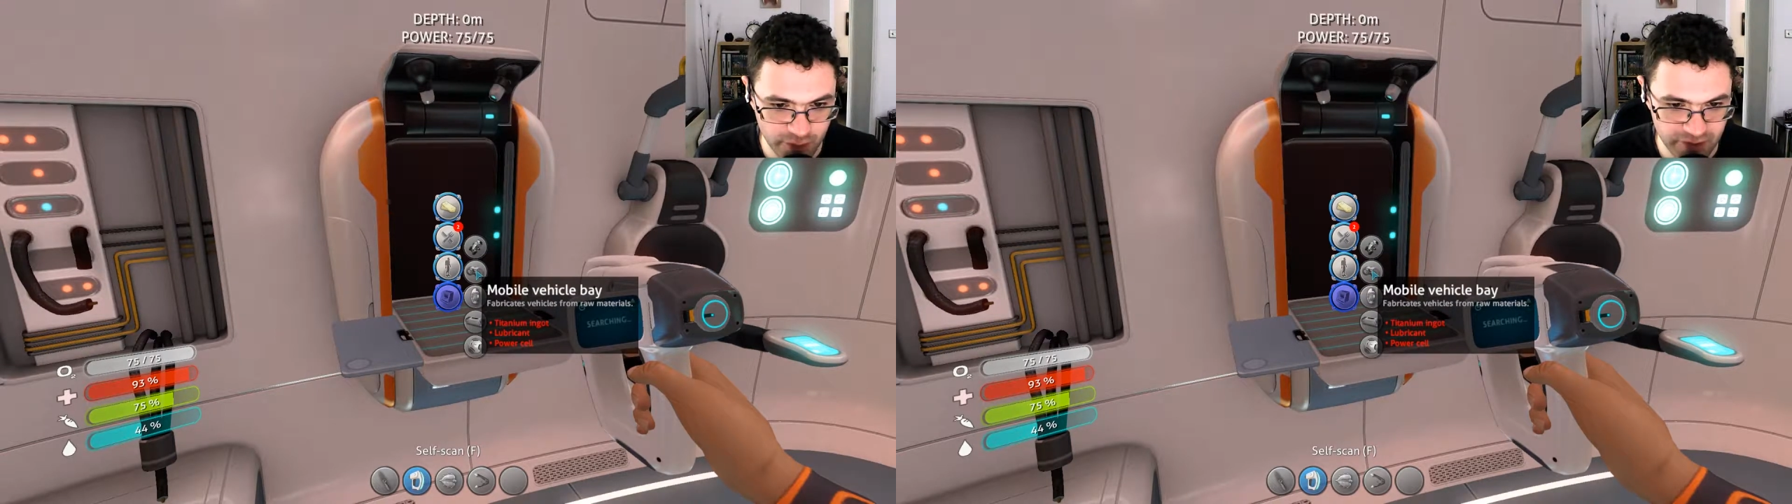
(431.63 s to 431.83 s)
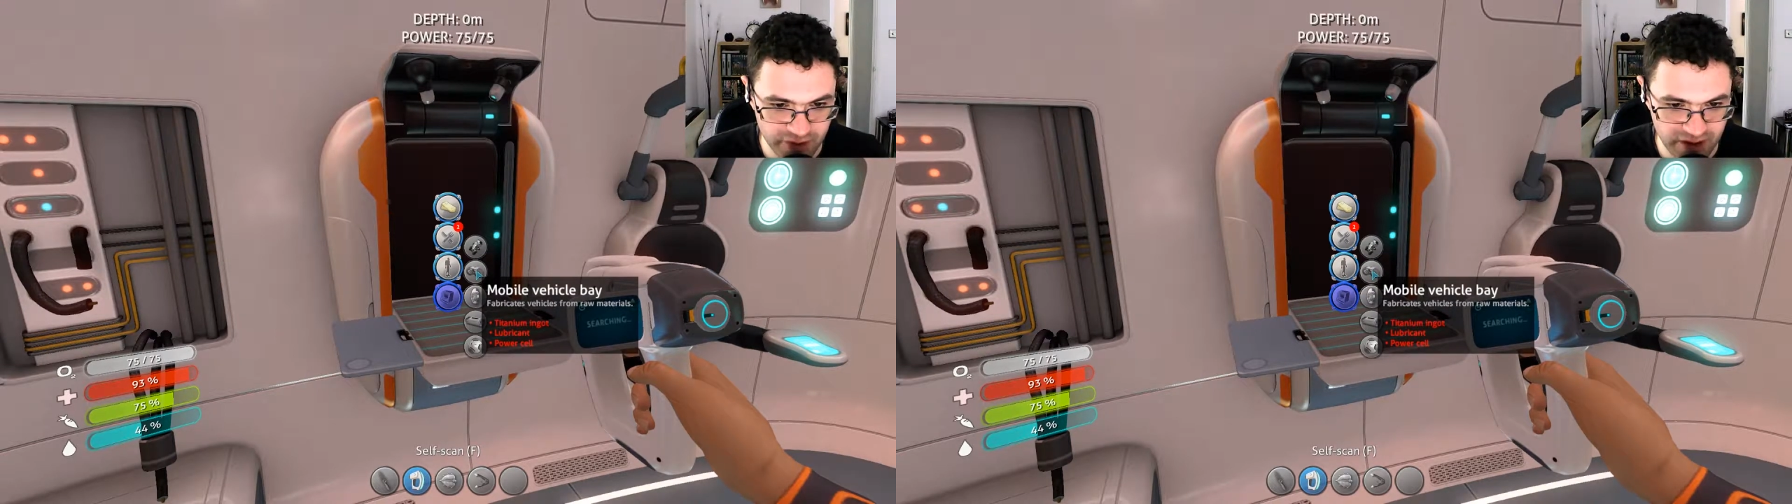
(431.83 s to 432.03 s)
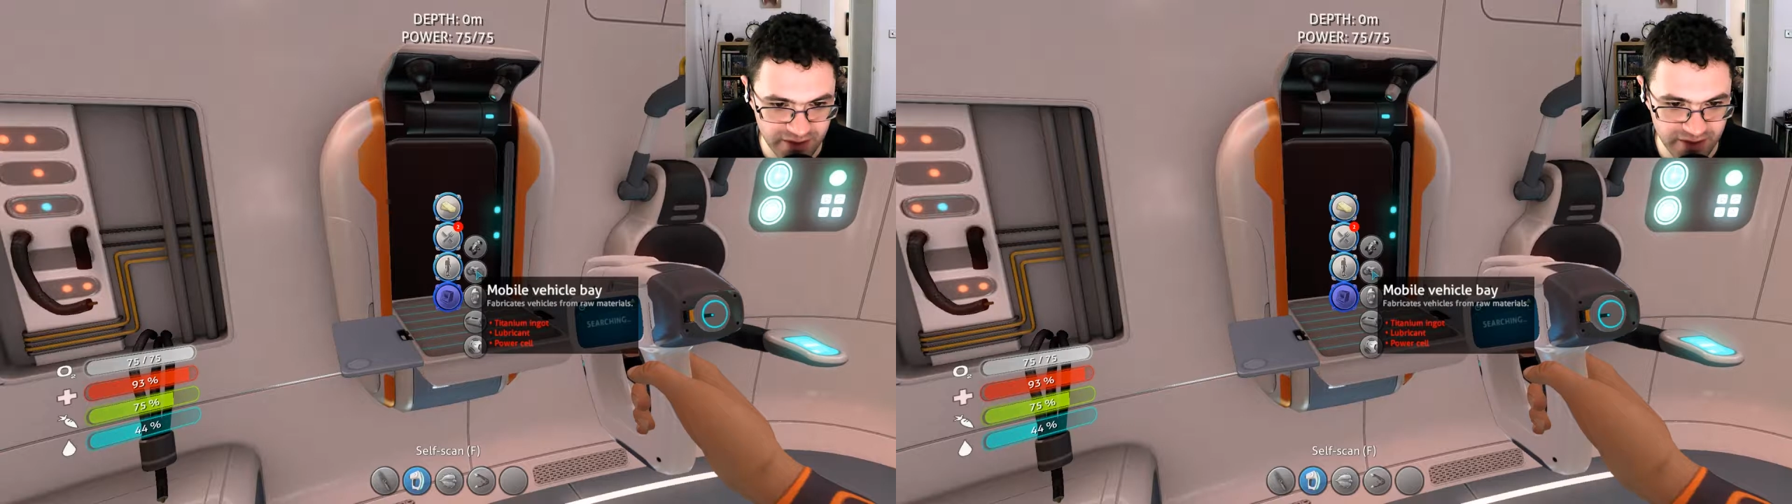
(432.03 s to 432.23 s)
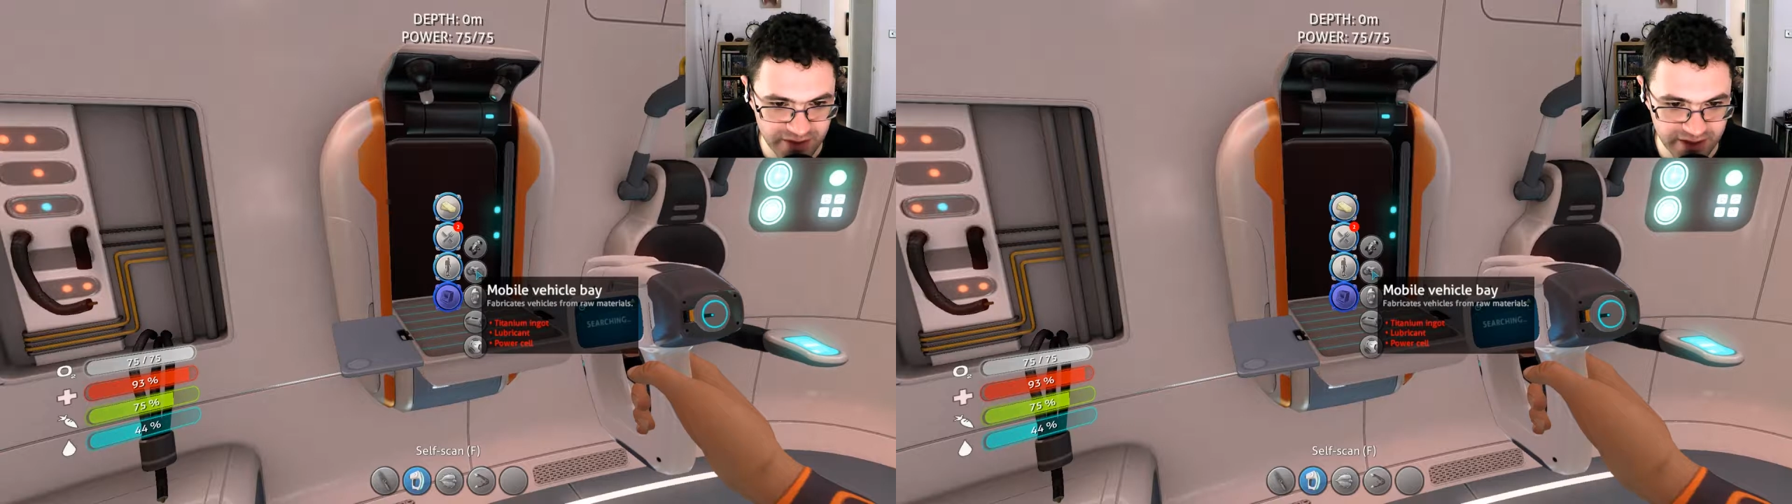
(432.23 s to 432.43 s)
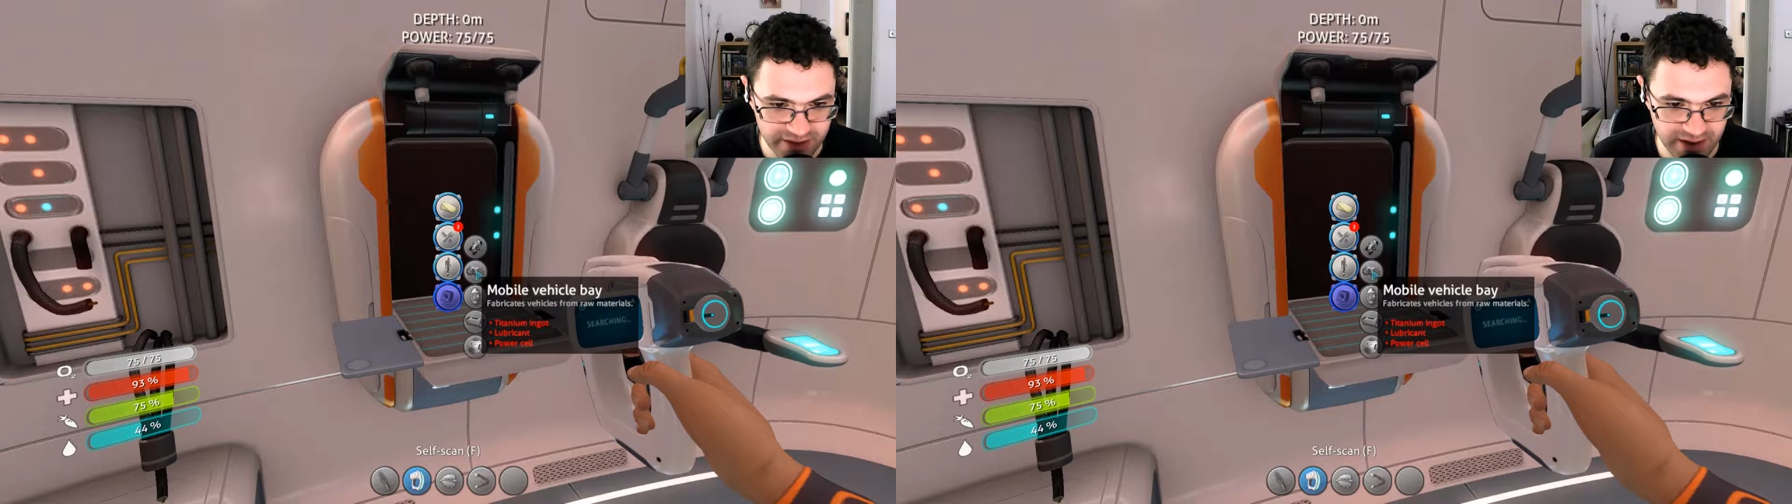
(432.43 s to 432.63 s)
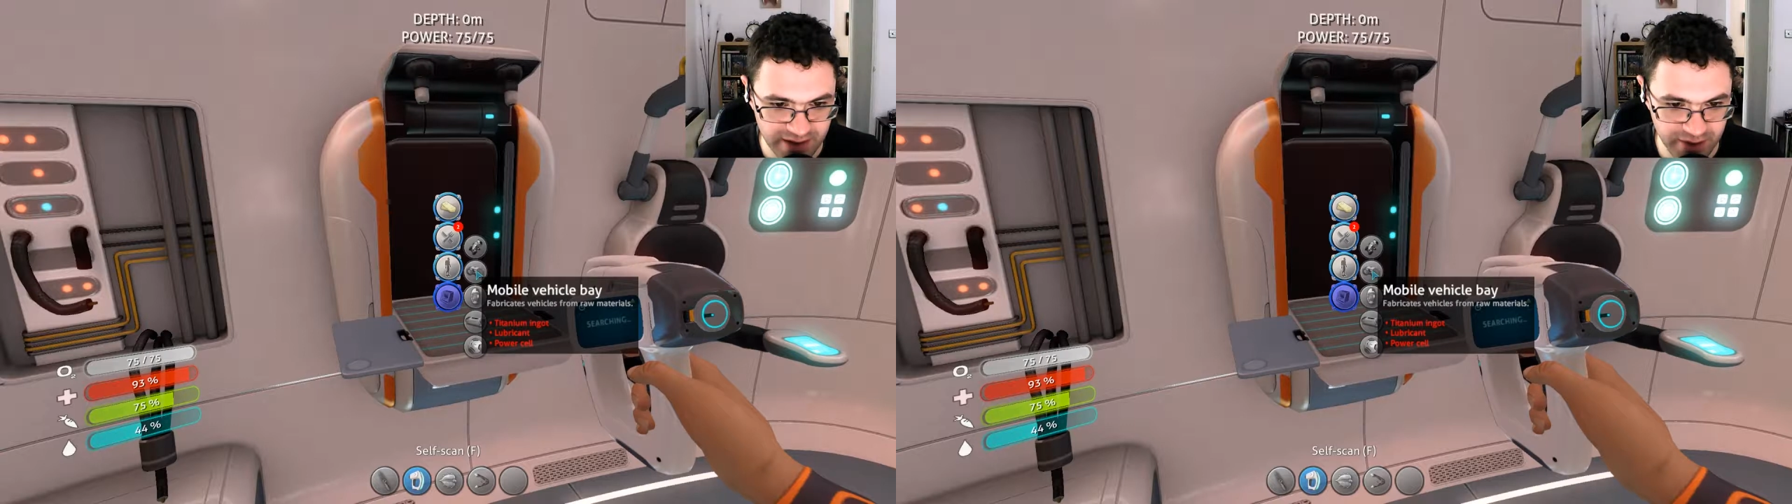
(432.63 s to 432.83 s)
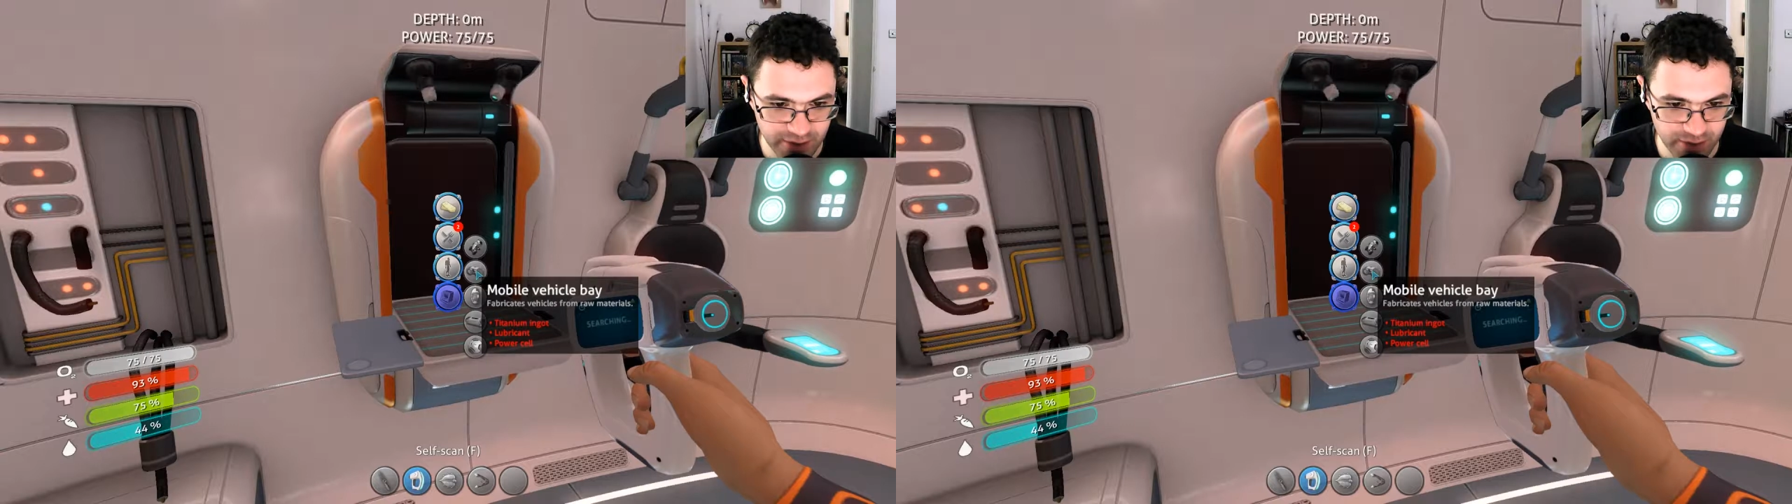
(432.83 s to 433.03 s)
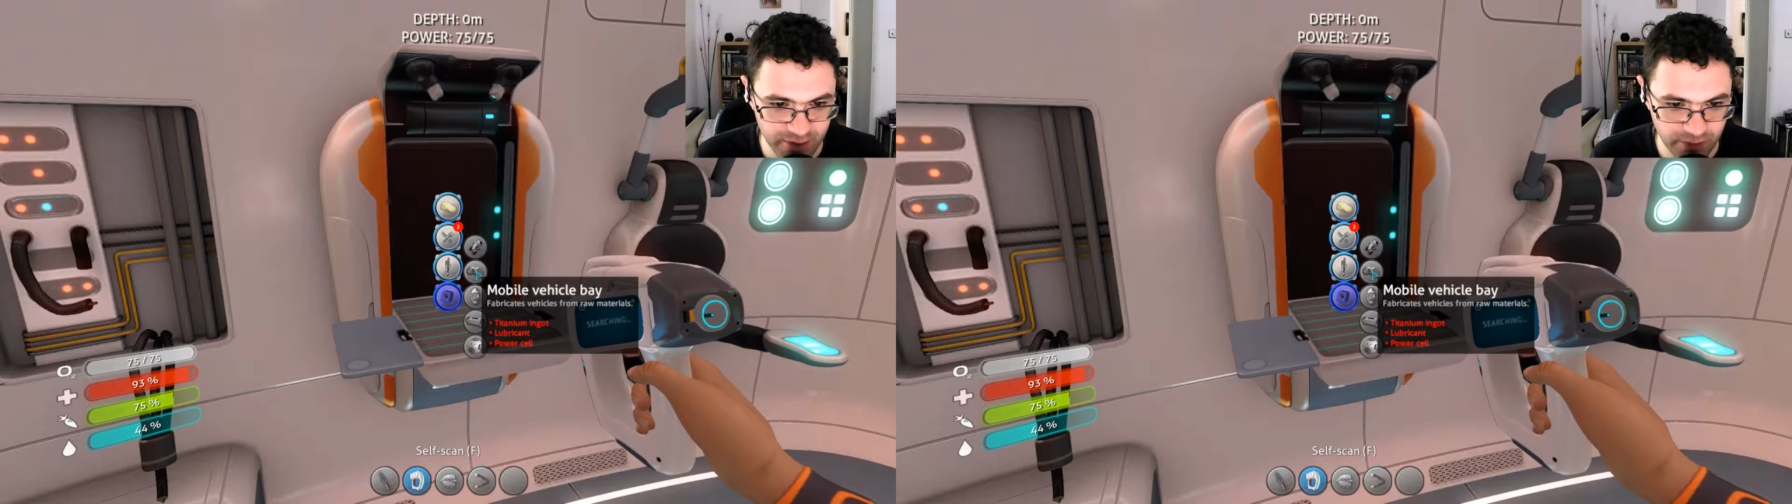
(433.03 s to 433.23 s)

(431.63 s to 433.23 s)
materials. That's kind of cool.